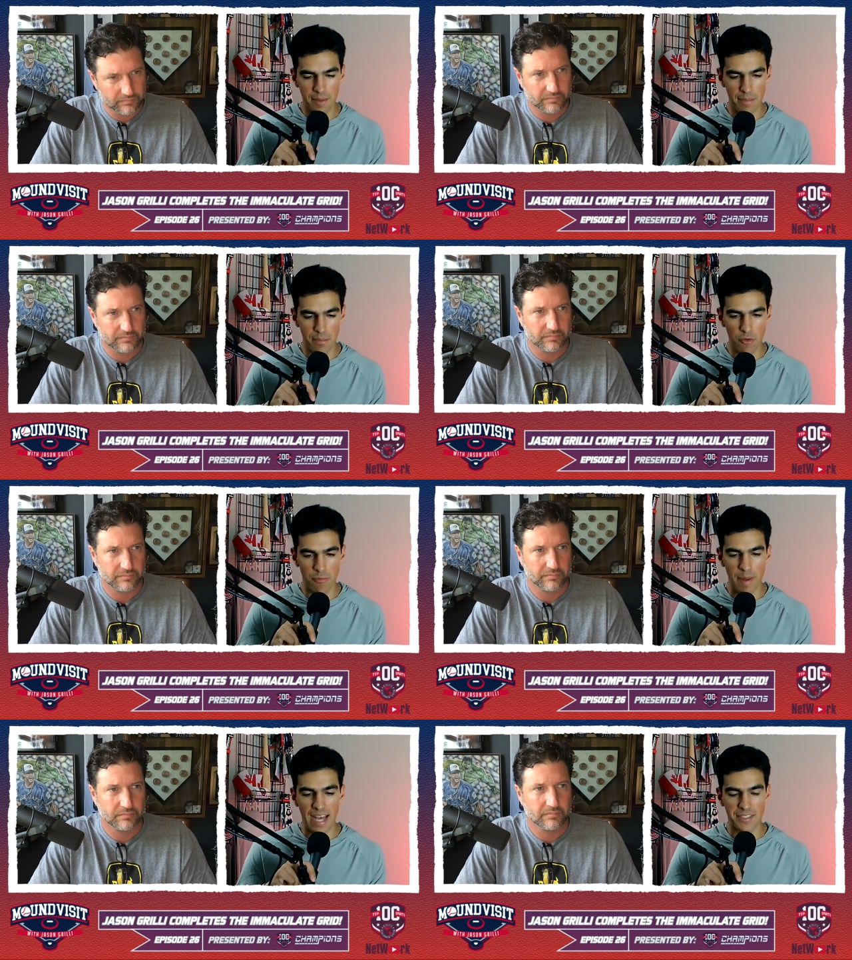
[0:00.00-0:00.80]
Speaker 1: and move
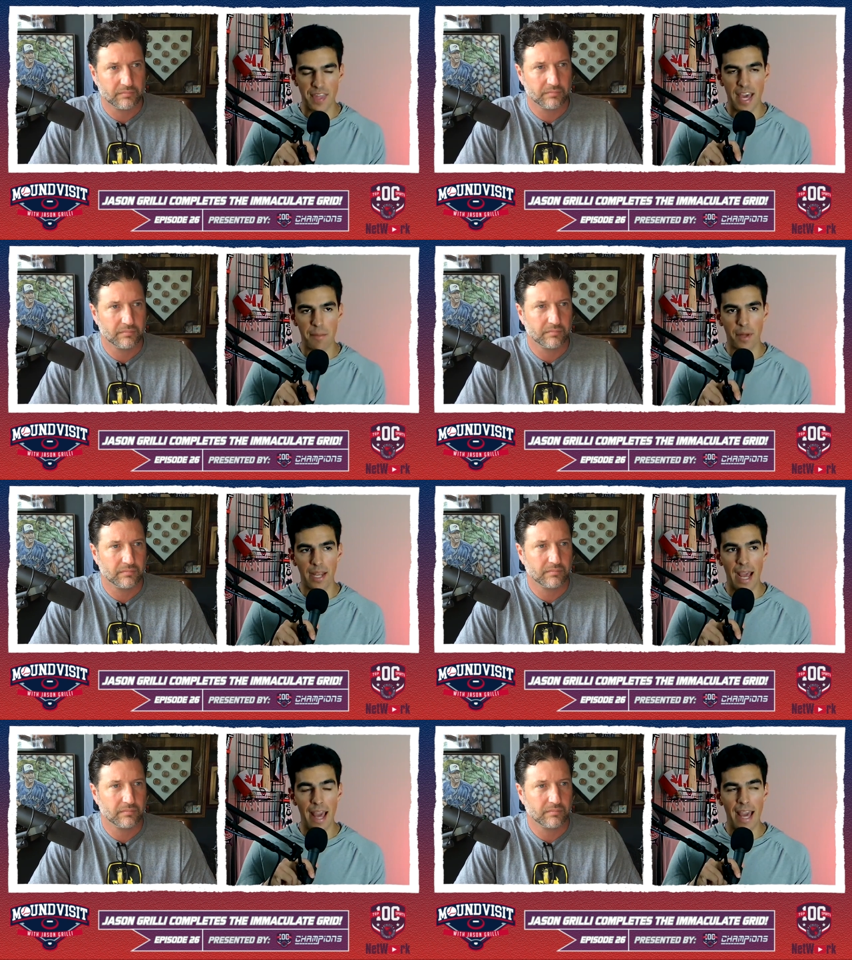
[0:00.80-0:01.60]
past that but
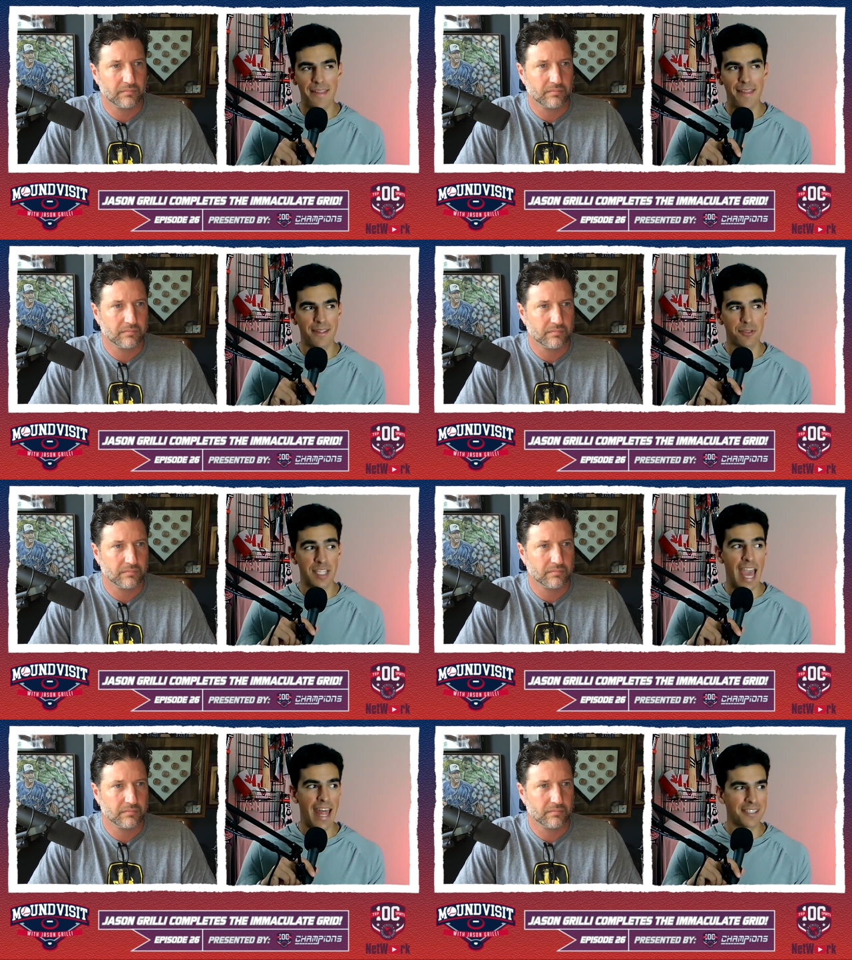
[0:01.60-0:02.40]
i i
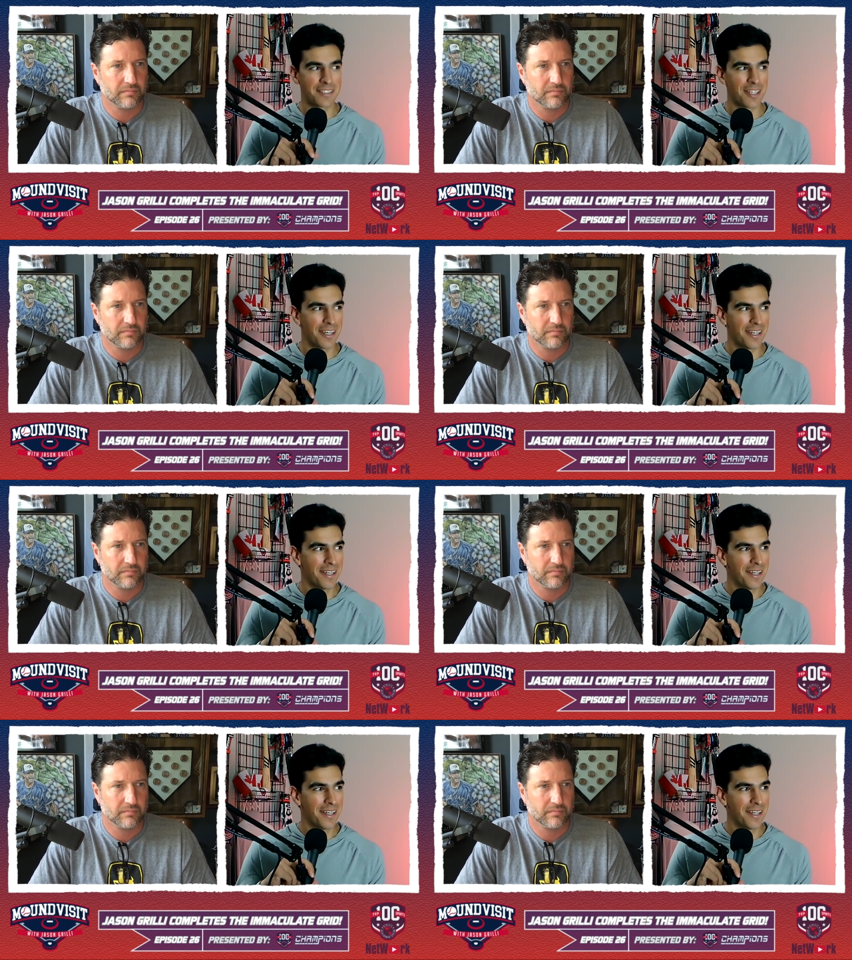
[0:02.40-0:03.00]
to to